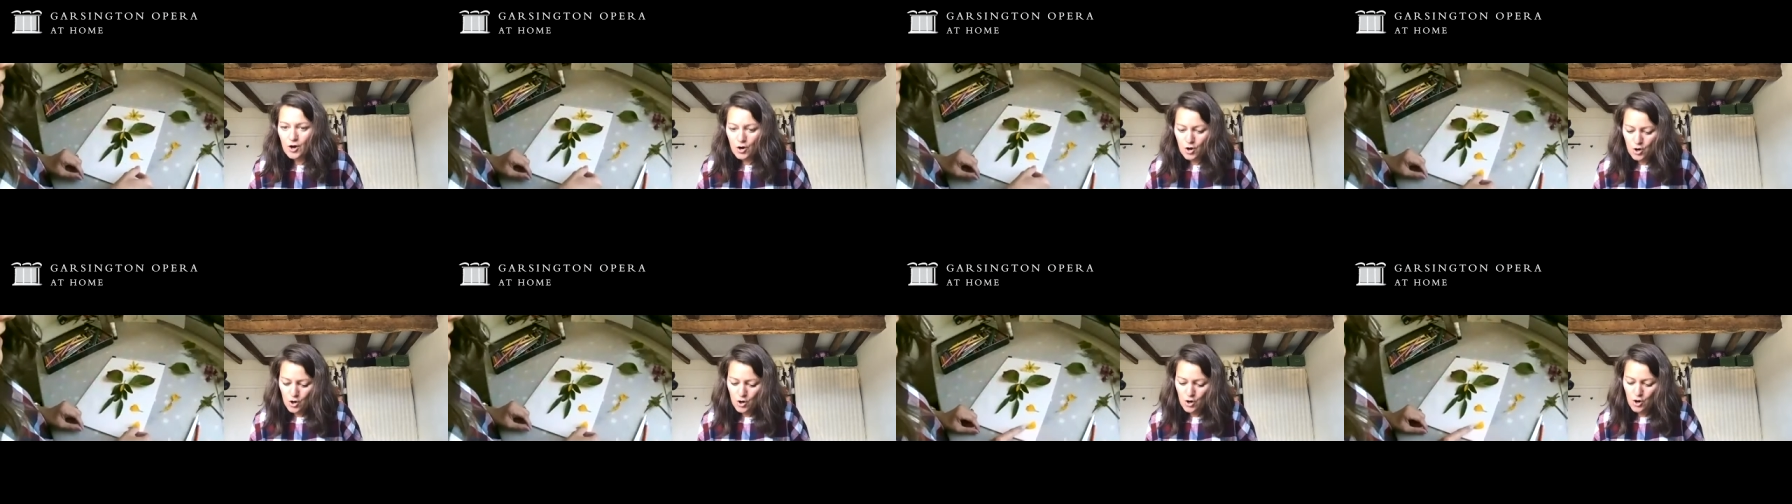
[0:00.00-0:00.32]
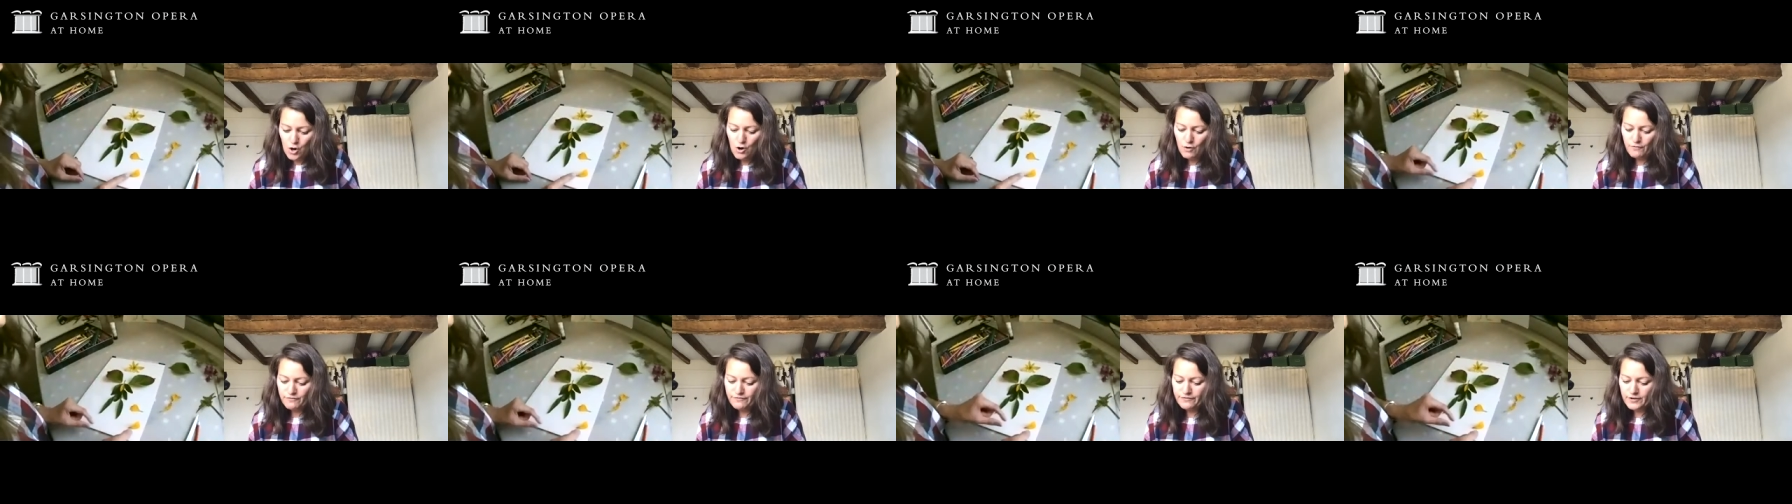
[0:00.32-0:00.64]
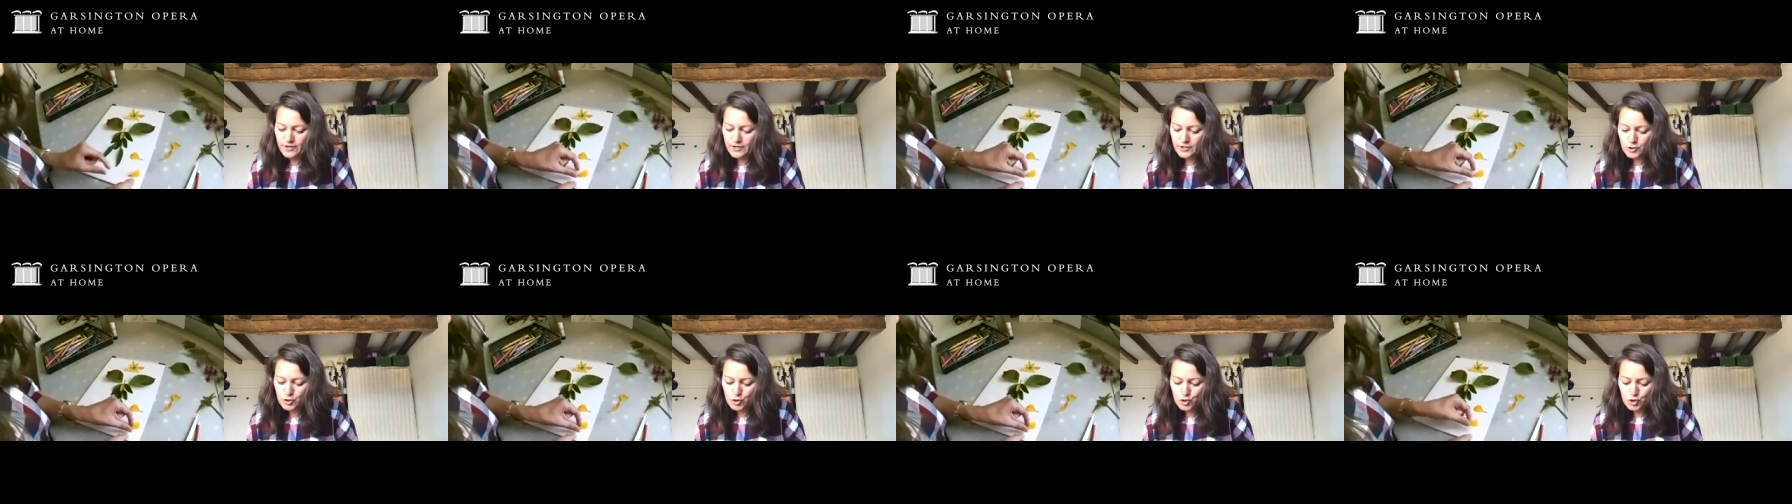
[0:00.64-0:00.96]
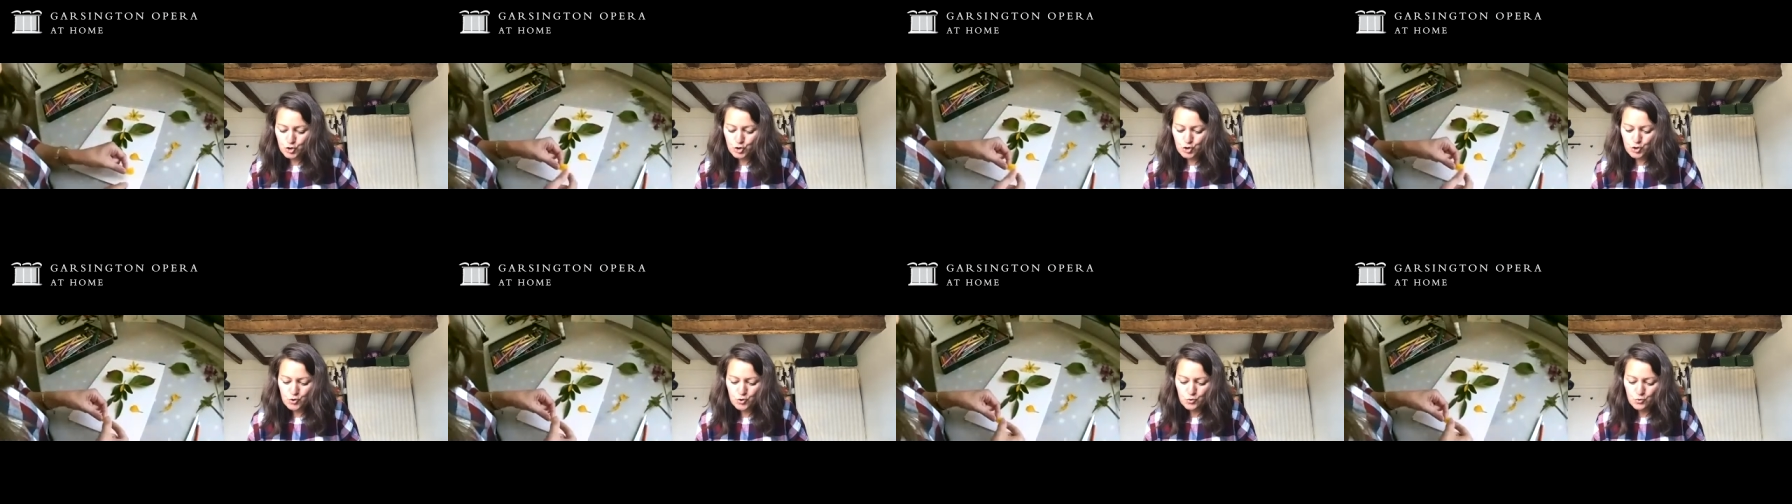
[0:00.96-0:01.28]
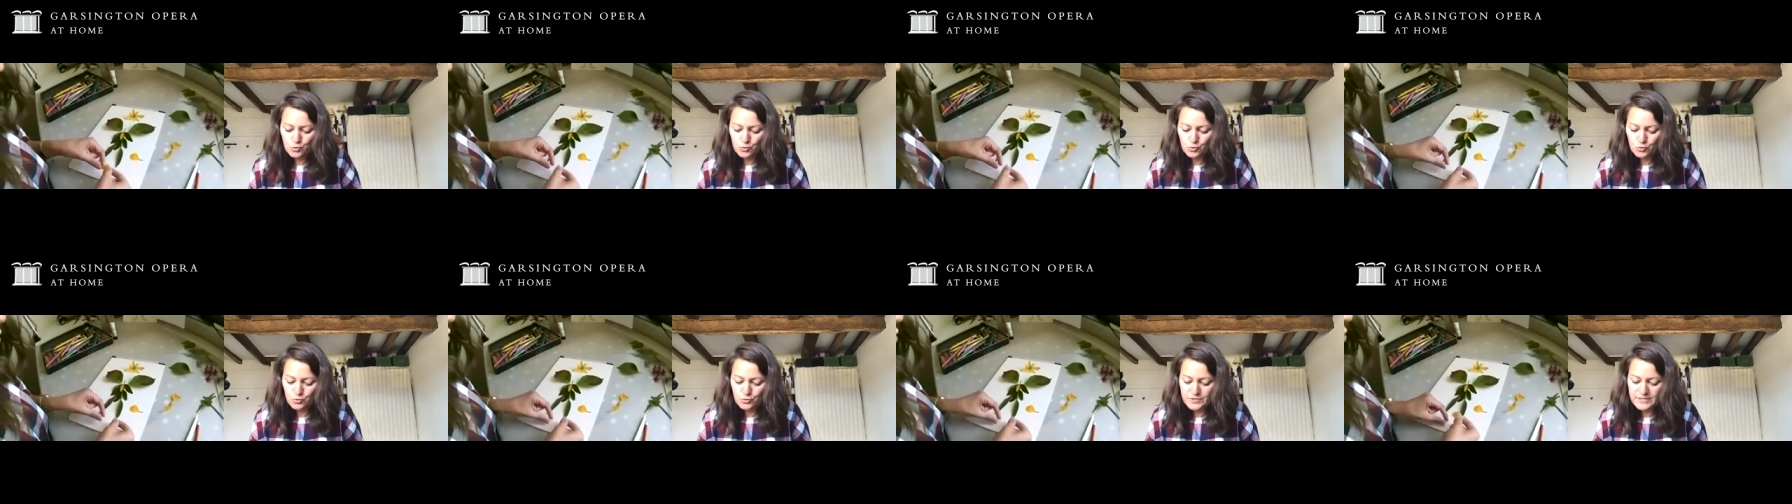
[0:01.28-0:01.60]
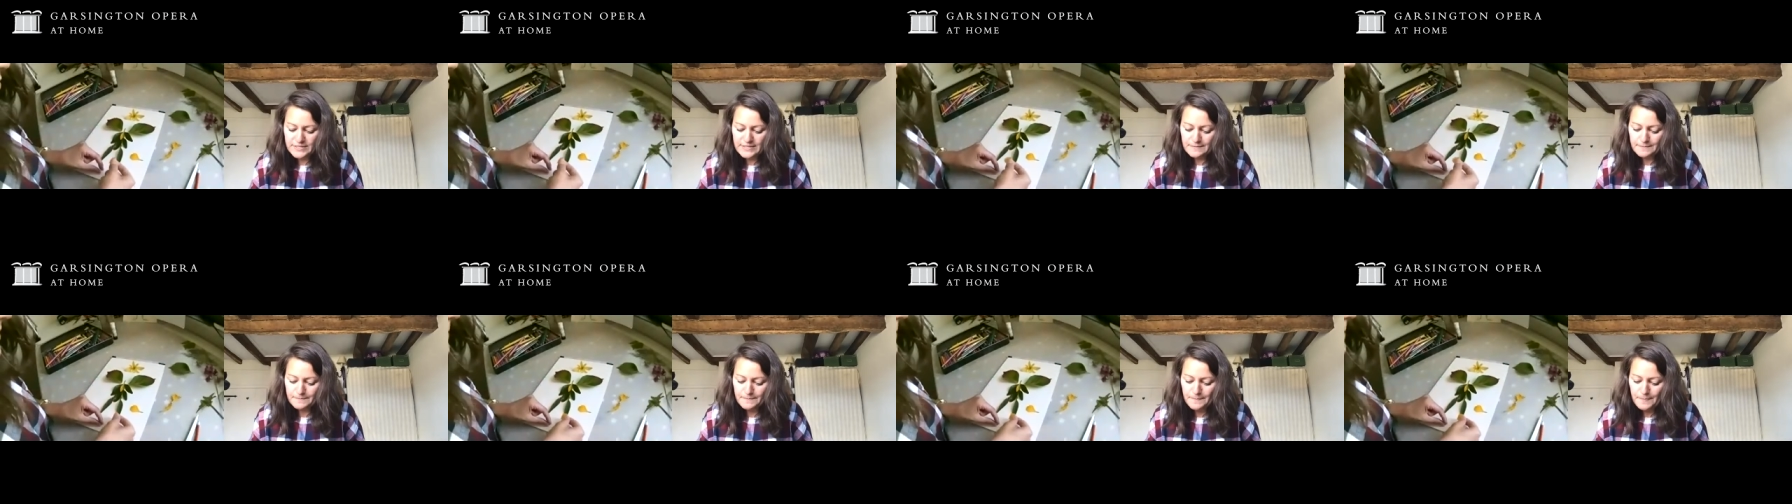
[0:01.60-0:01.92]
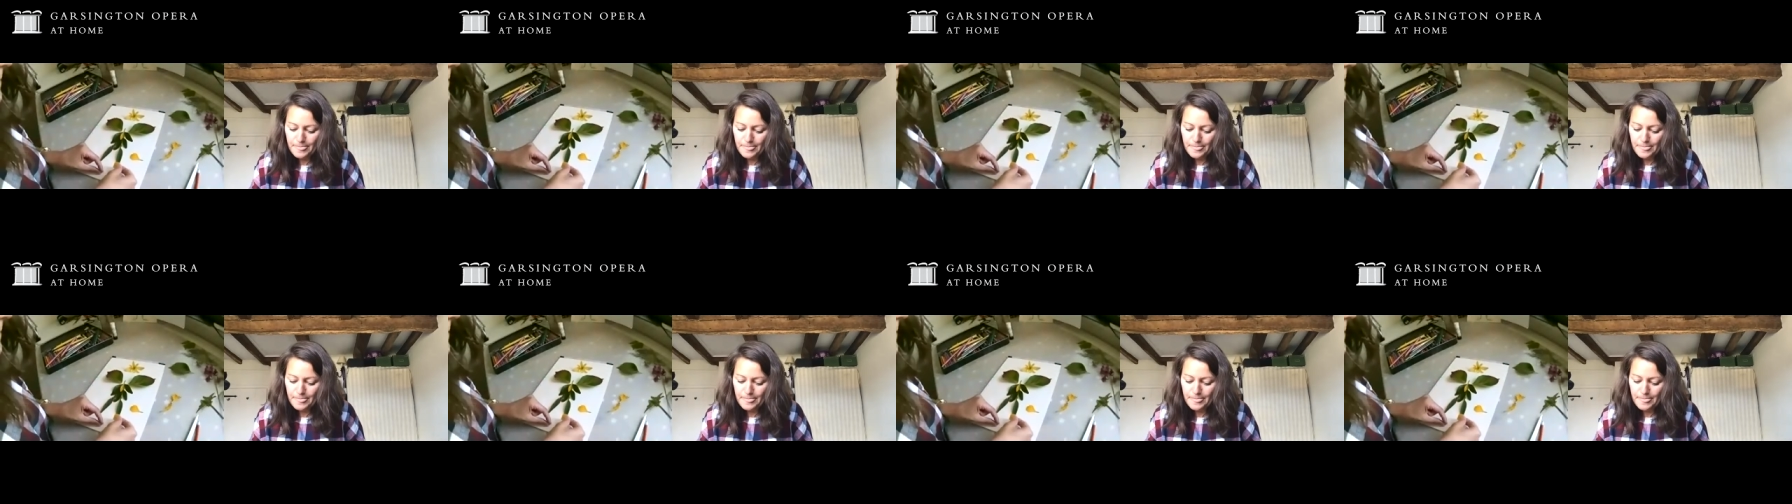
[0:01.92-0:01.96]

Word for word: of shoes.